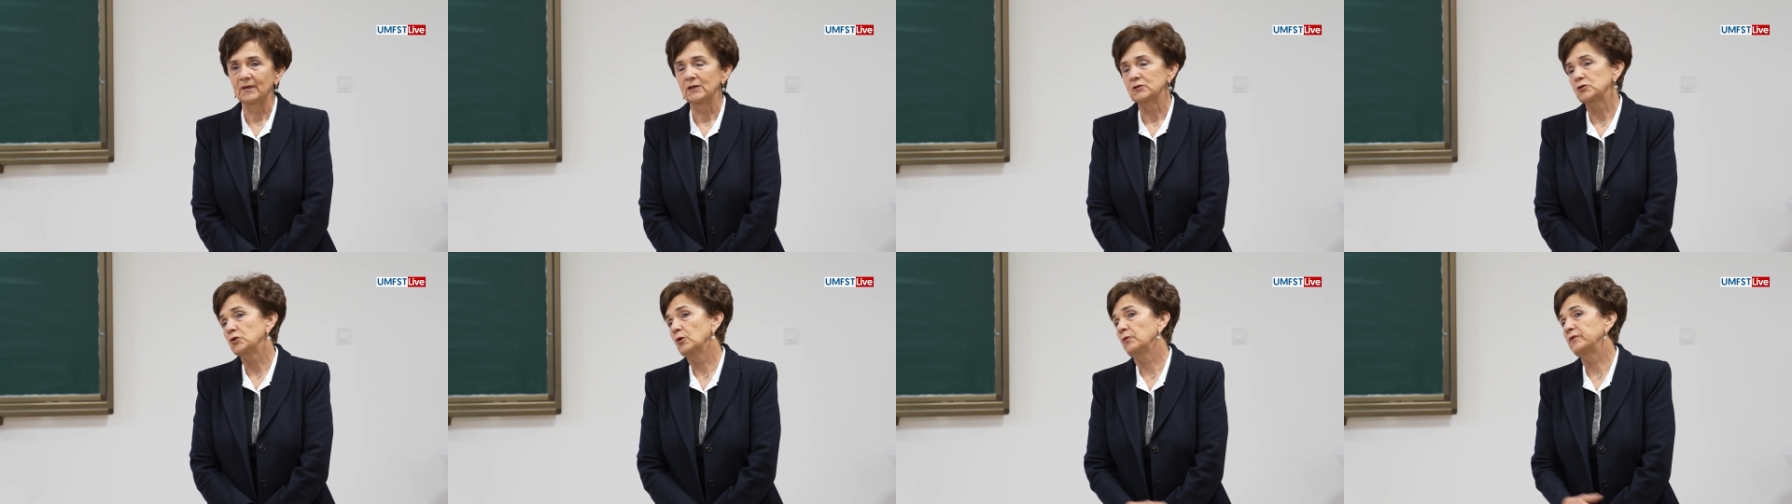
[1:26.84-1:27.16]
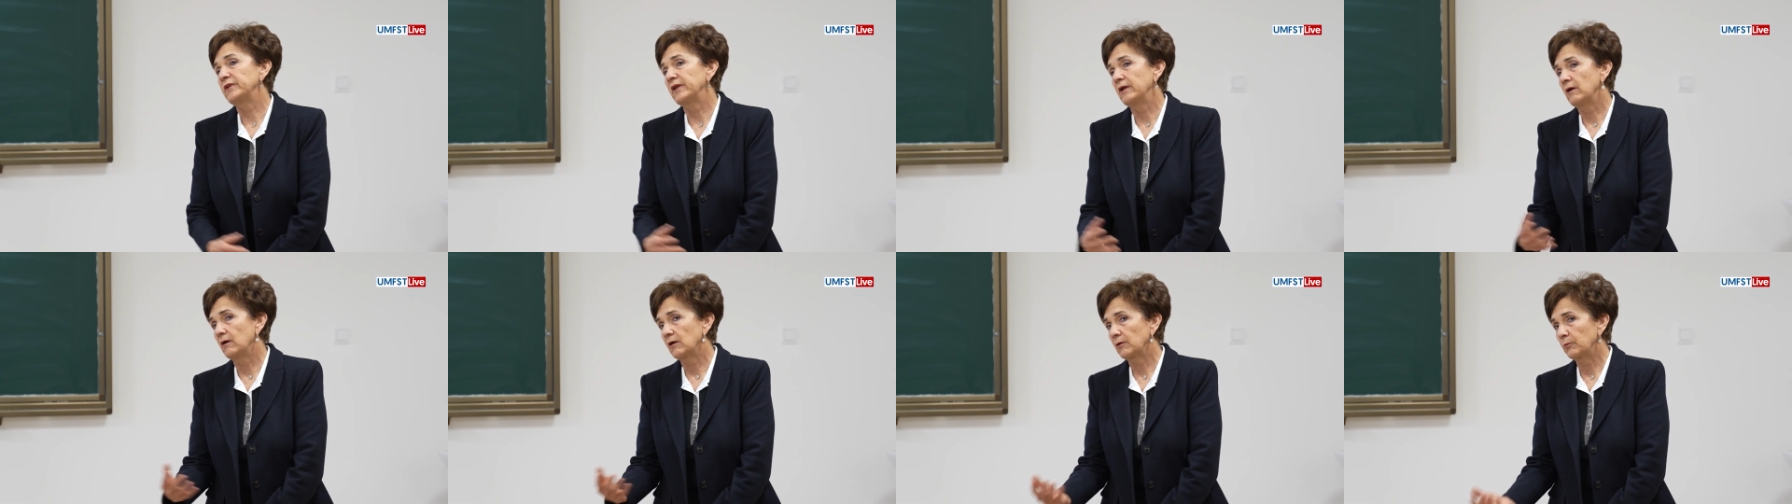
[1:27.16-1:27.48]
so
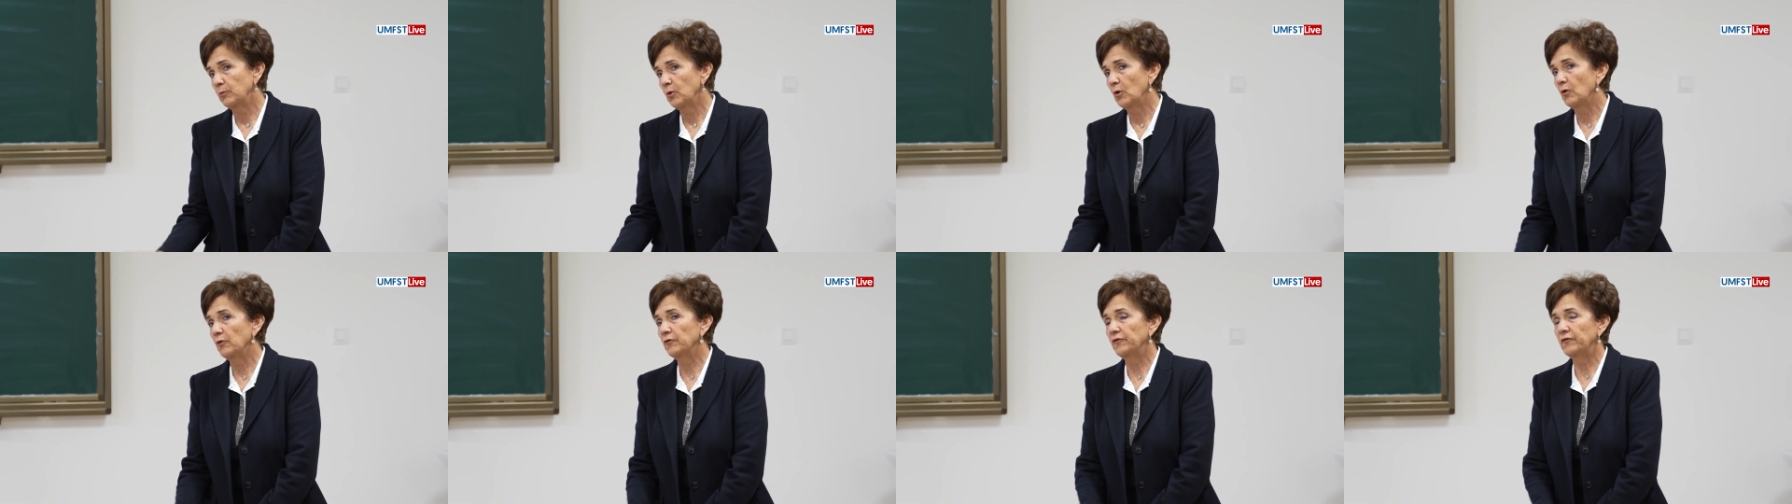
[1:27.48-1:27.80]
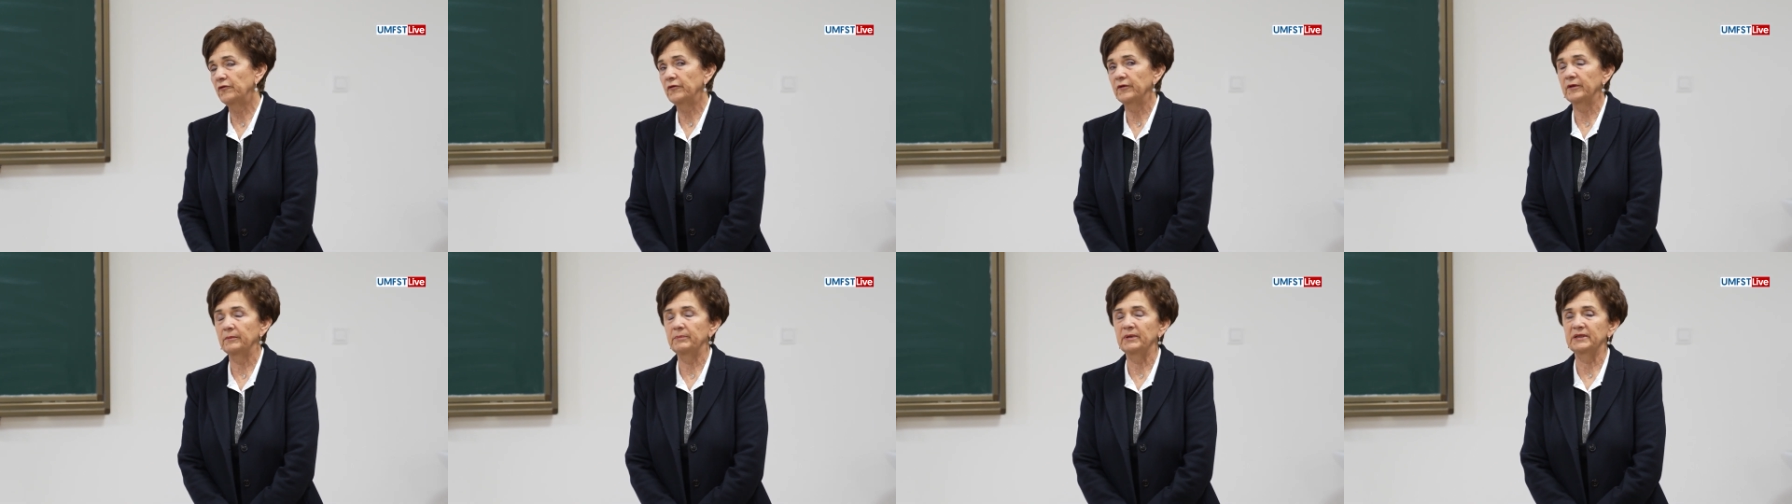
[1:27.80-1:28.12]
they are
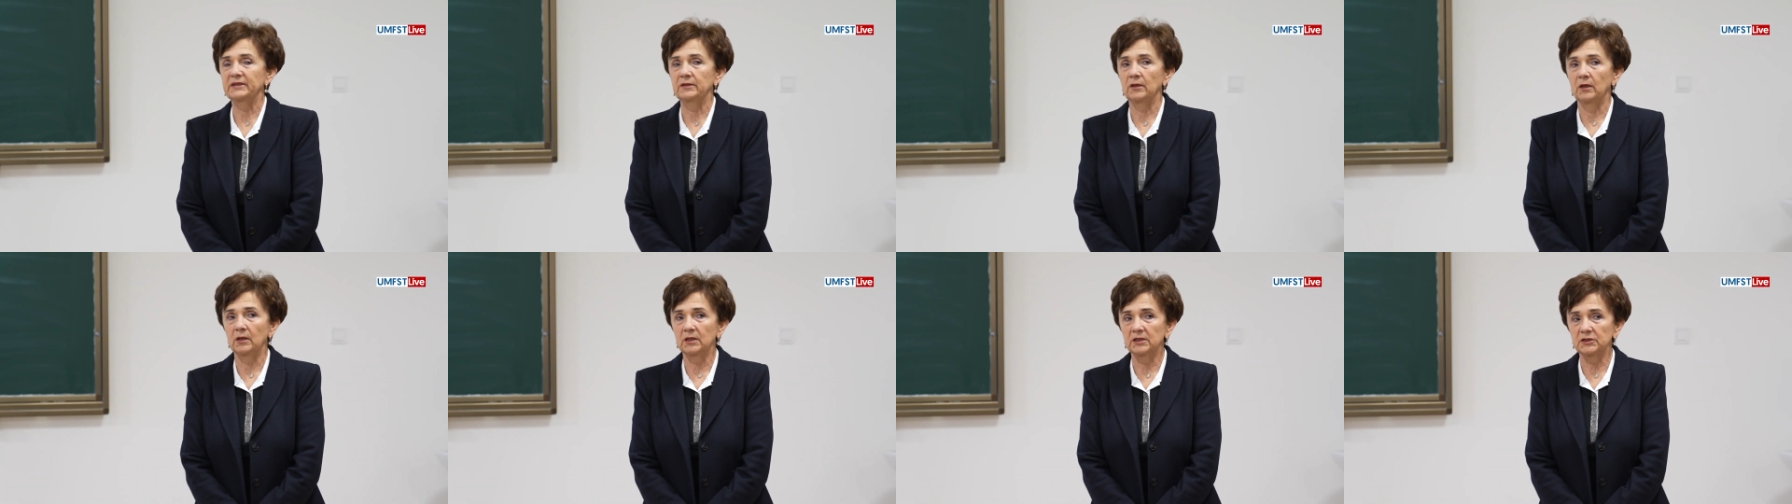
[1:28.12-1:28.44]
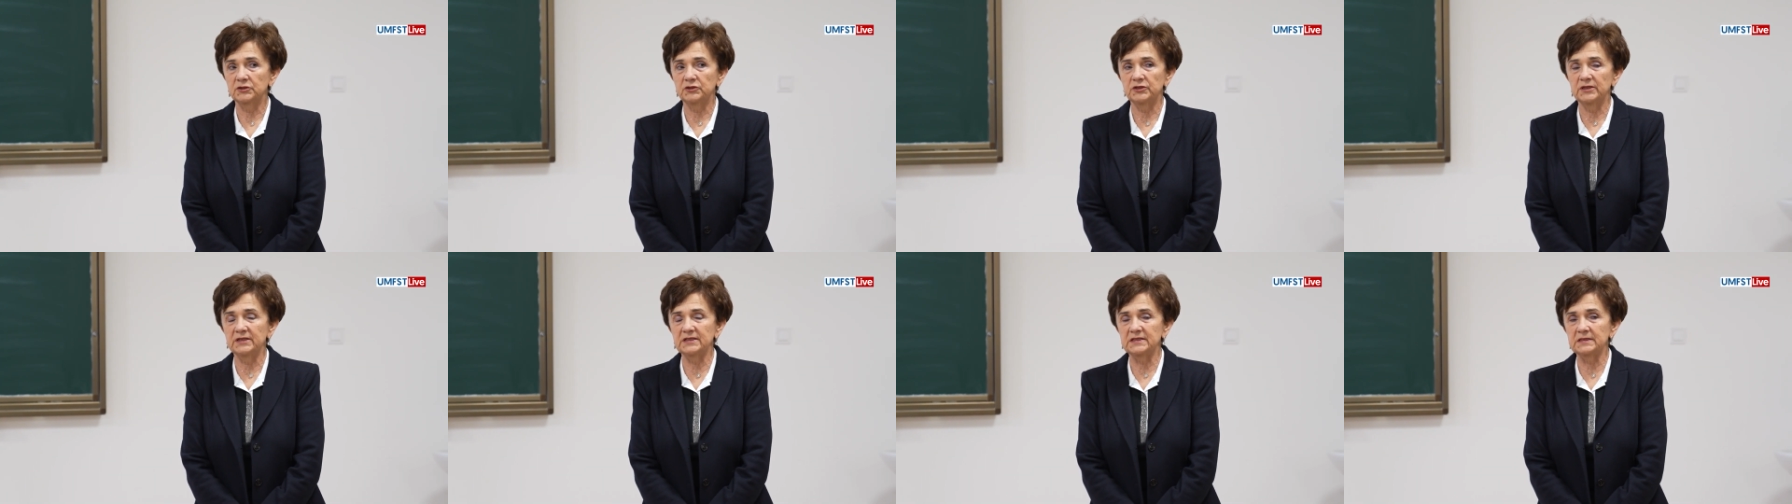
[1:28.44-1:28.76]
both
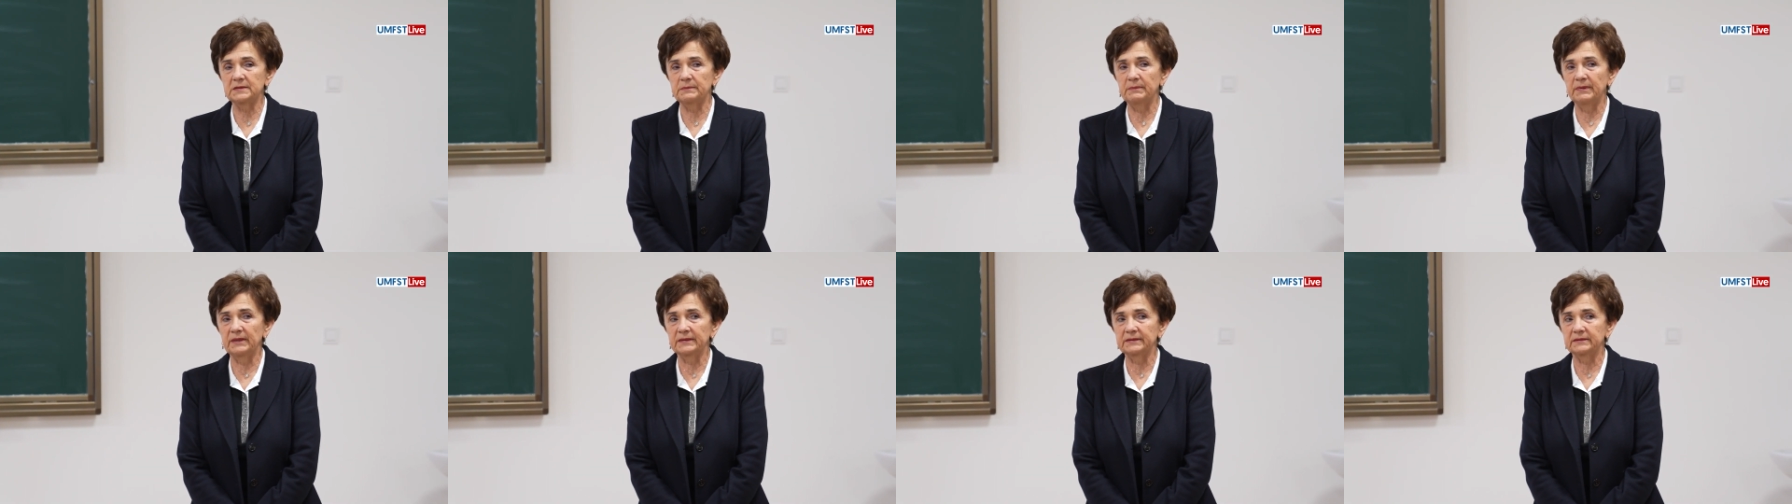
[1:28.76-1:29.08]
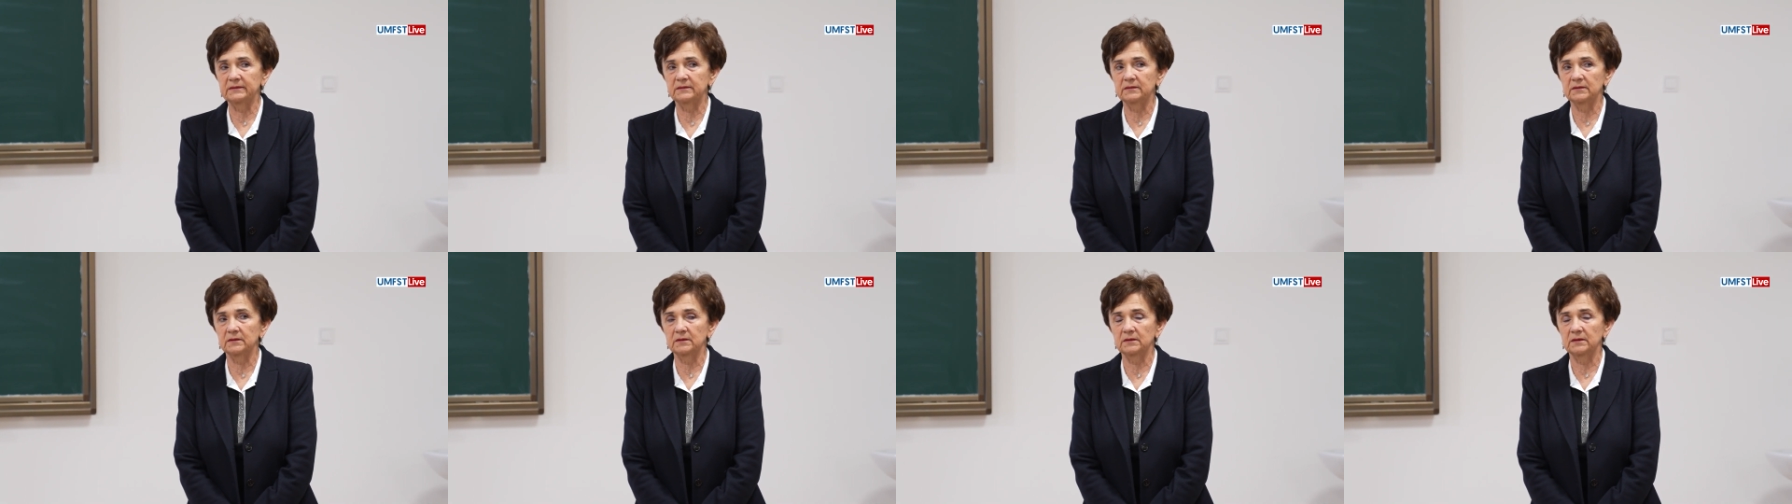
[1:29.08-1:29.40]
pathologists, but
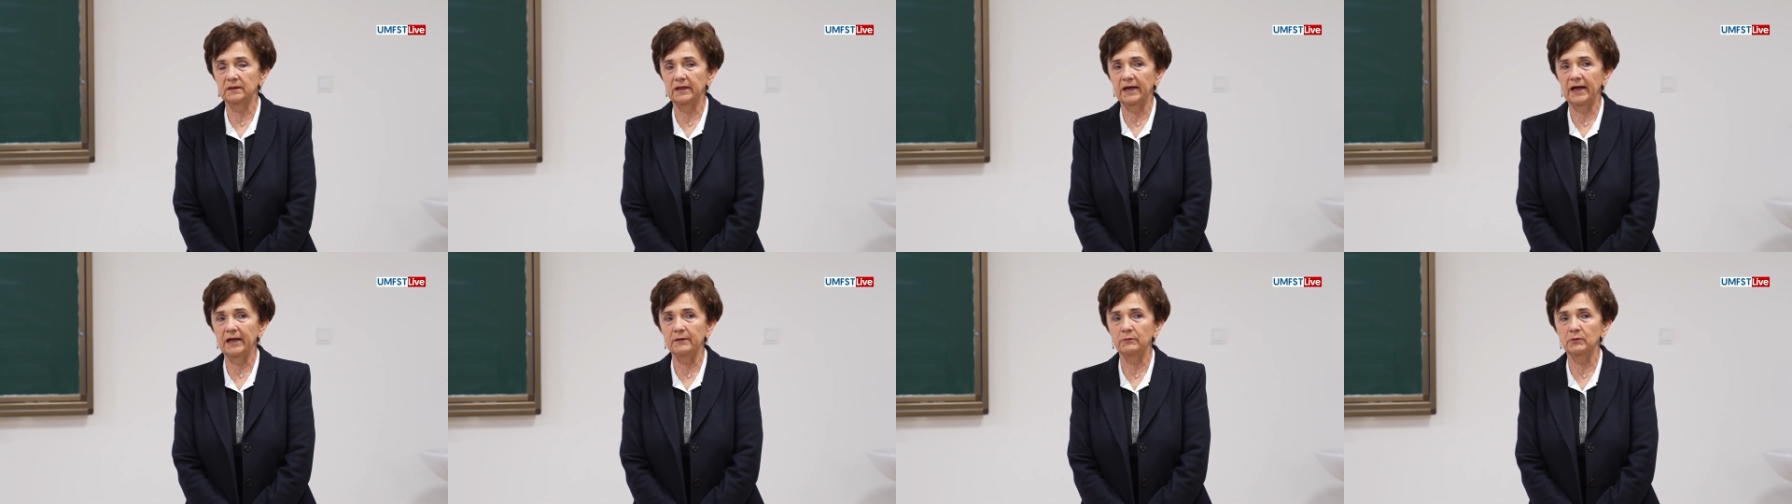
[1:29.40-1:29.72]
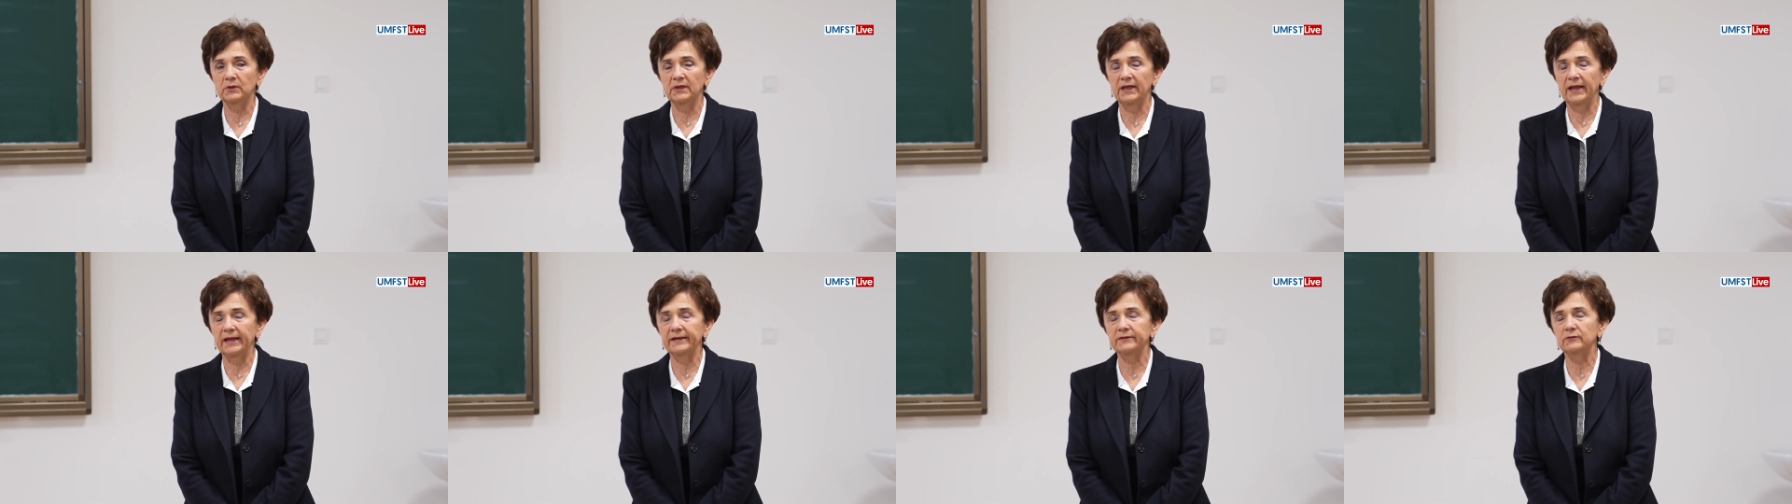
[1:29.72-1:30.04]
I
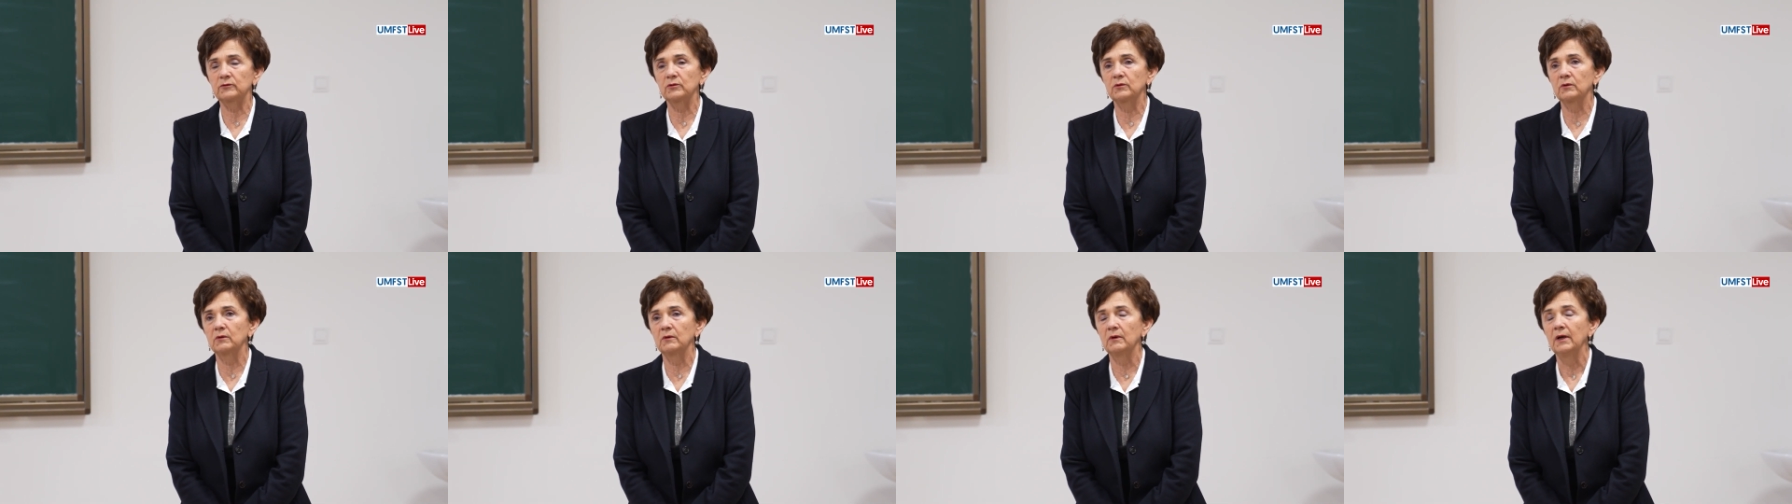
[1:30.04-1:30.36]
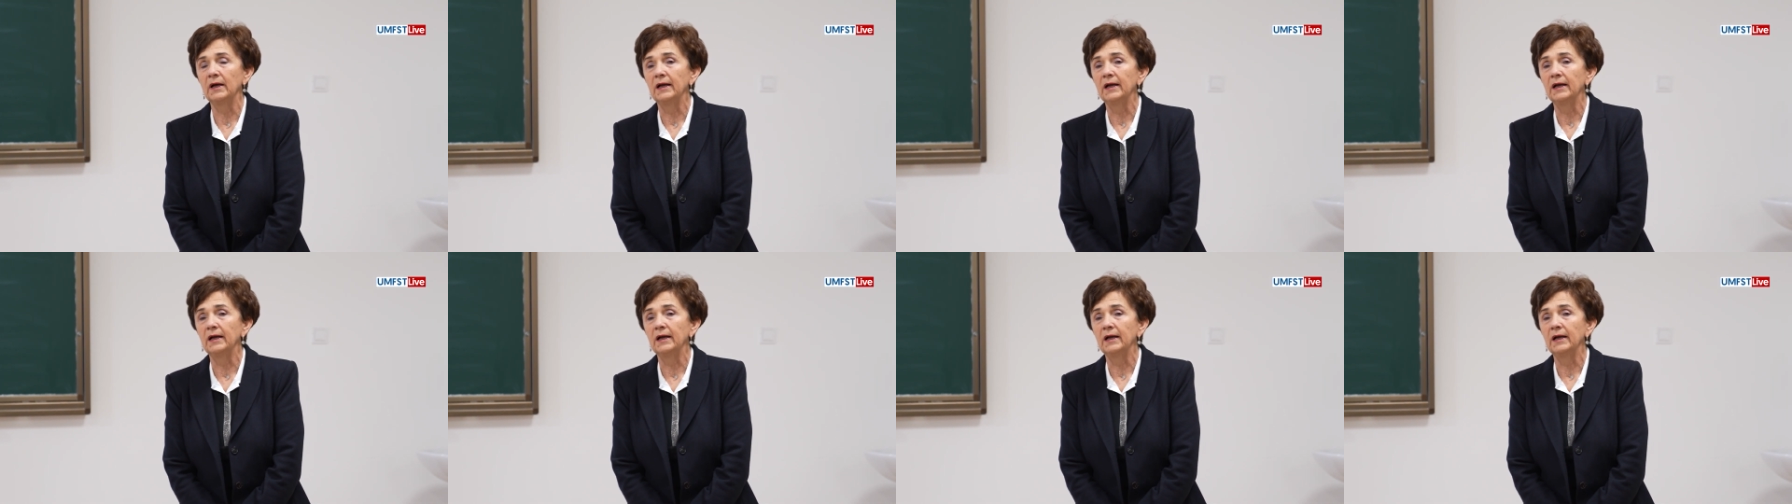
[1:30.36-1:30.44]
would like to